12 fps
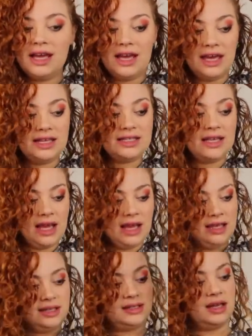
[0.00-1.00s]

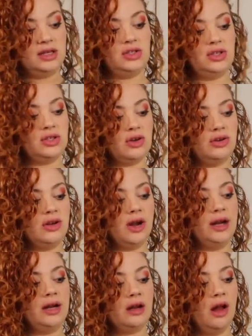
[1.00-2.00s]
It's just gone
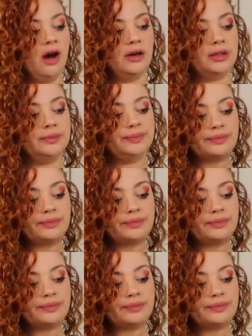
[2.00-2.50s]
9 o'clock.